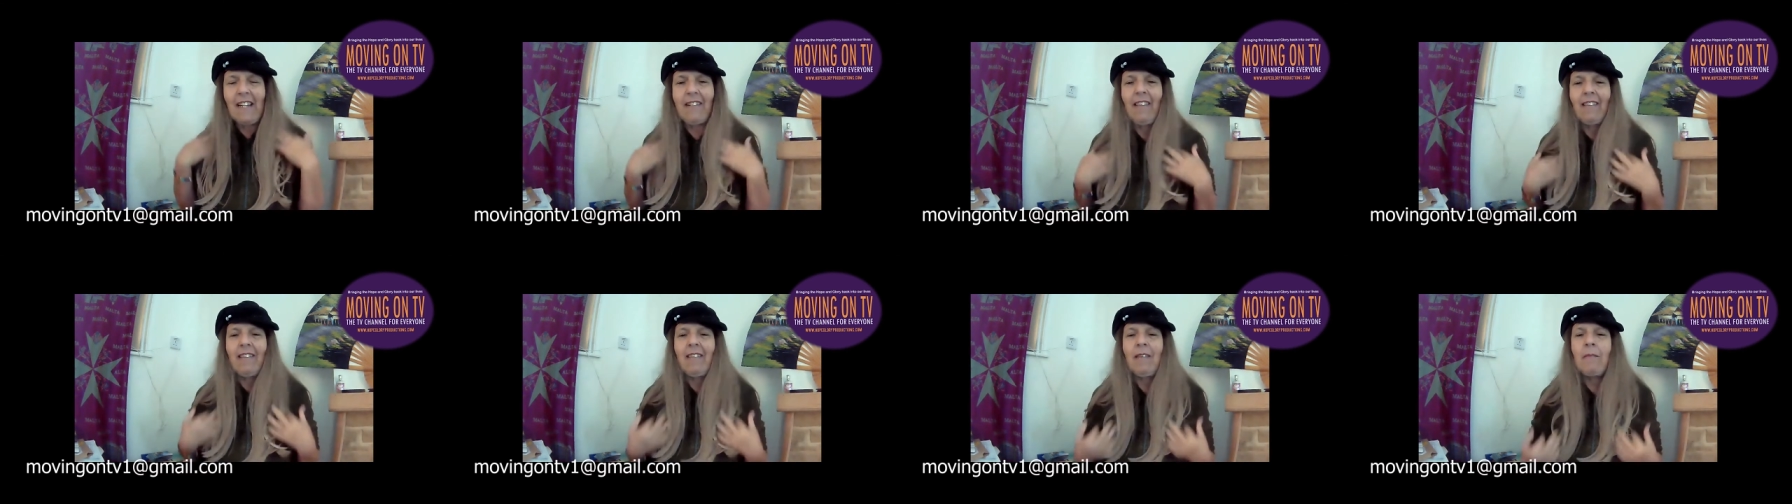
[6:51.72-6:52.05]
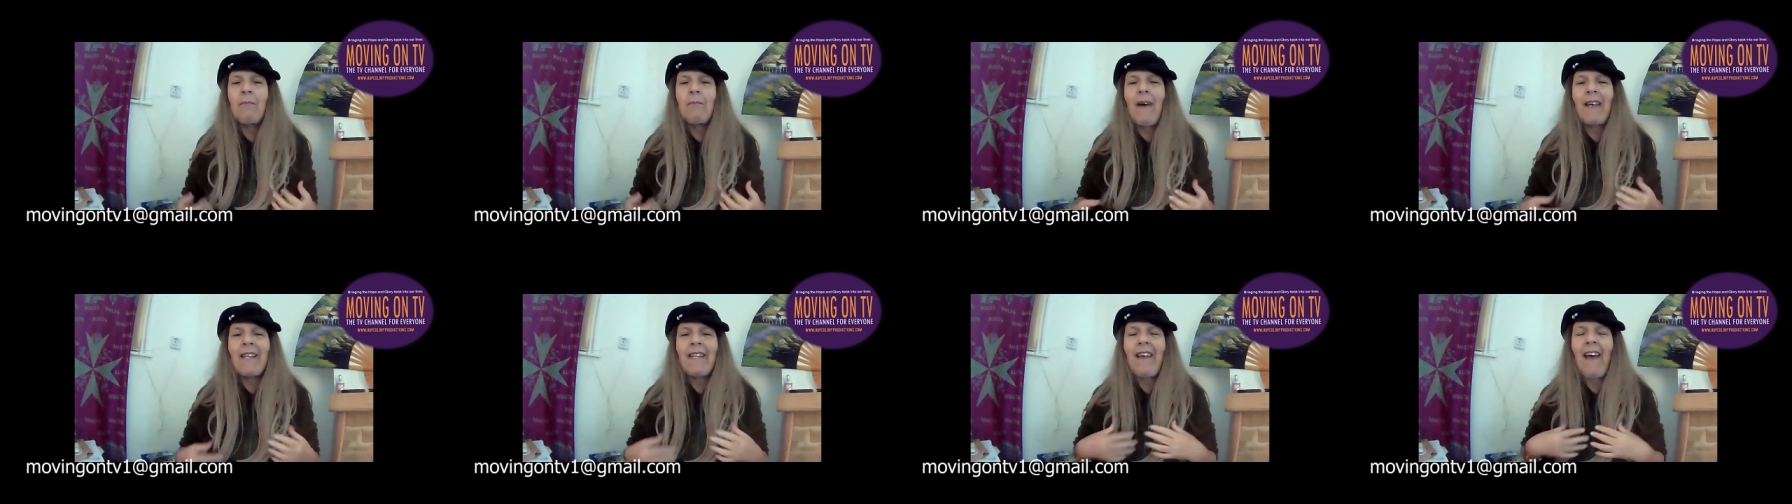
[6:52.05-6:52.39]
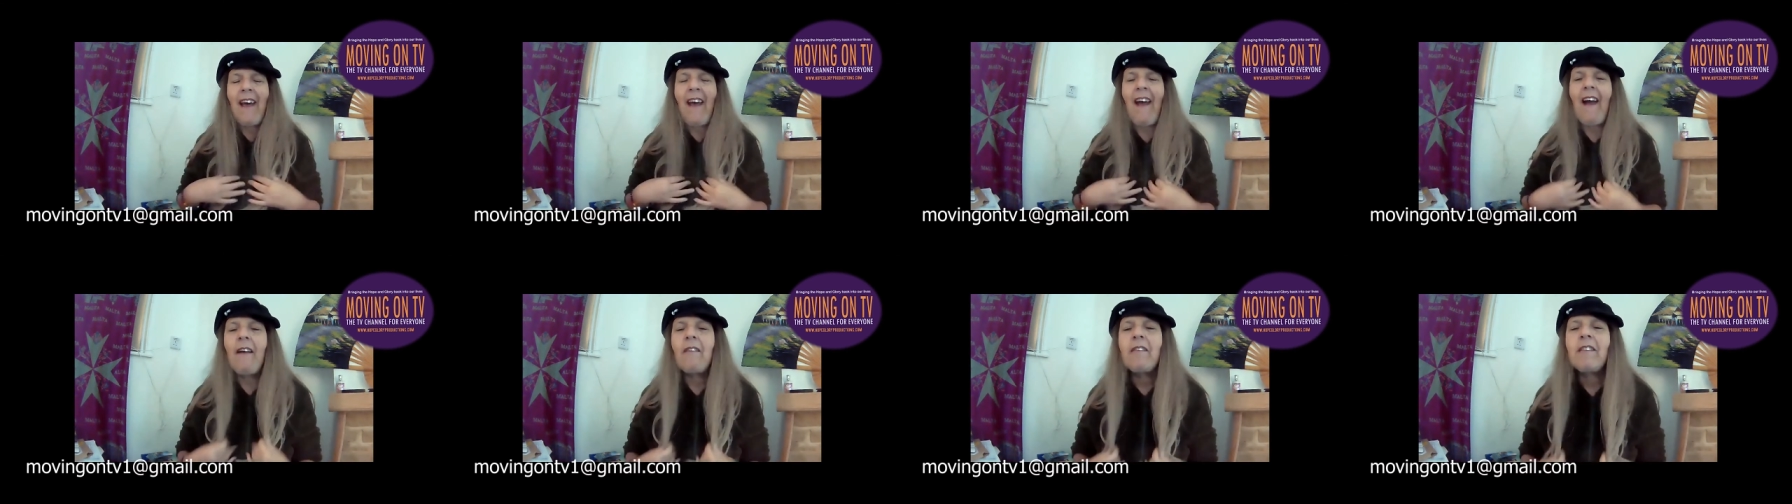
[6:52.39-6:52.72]
It doesn't matter
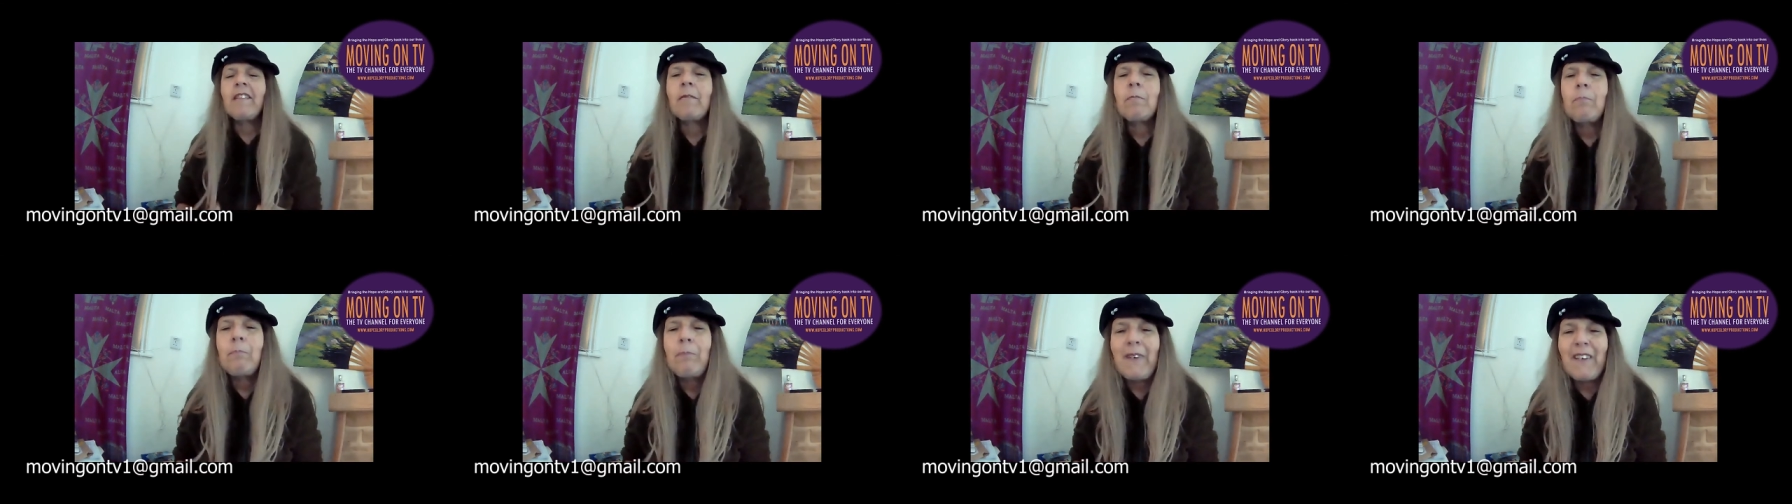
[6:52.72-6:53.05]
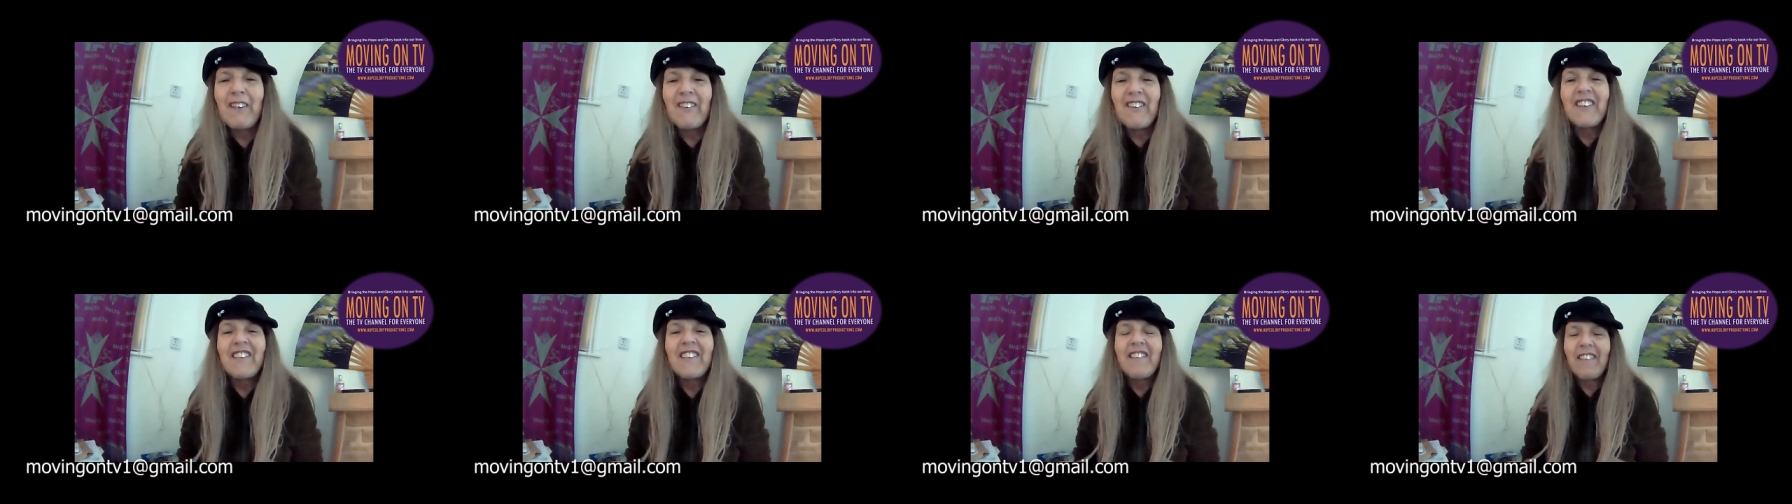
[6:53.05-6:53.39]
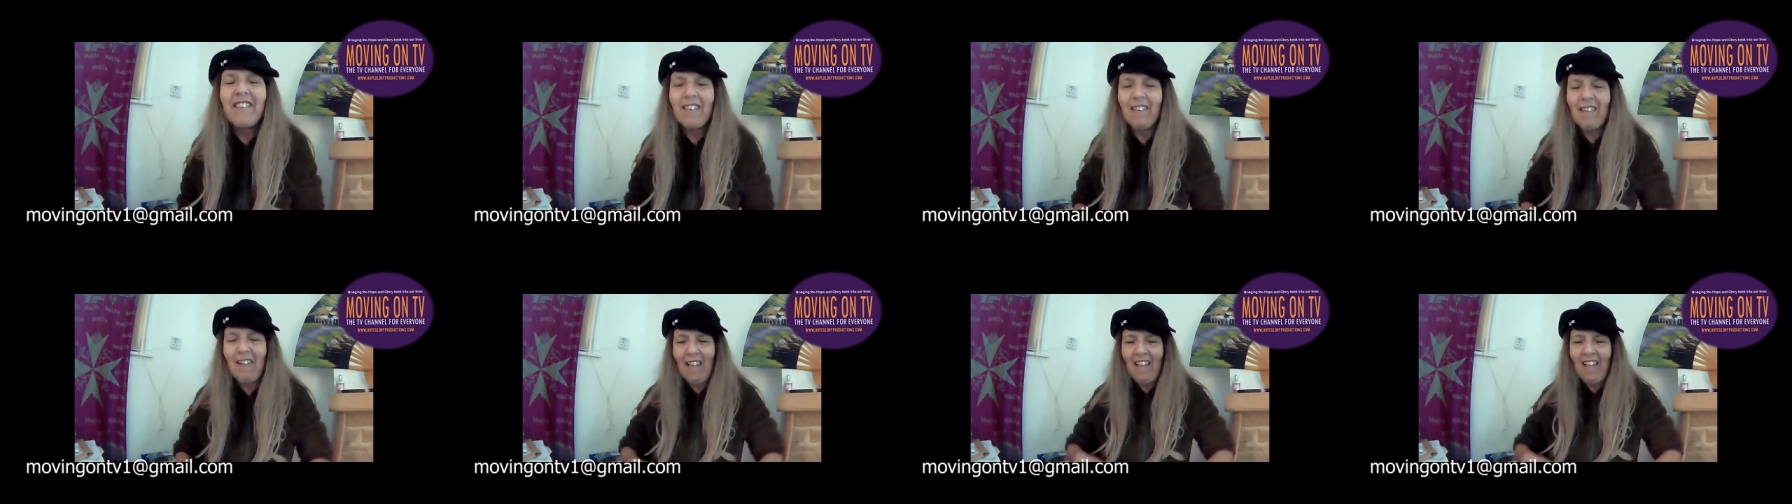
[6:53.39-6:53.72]
how
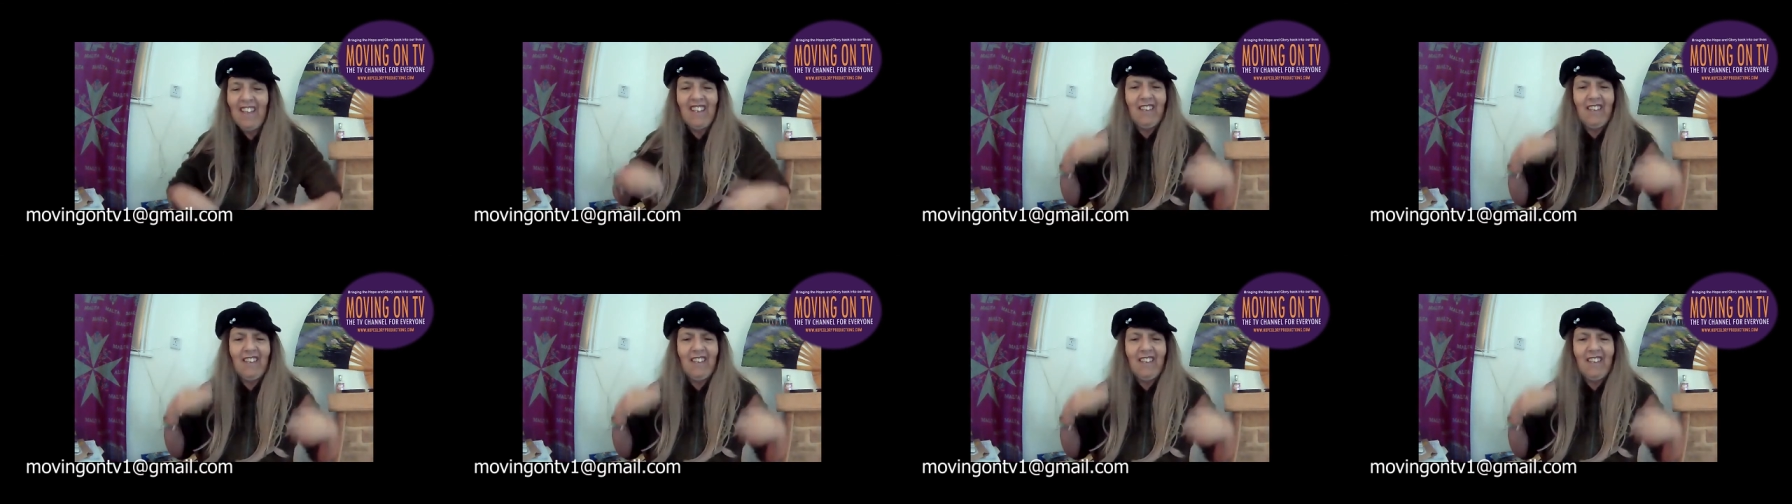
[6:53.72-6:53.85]
spiritual.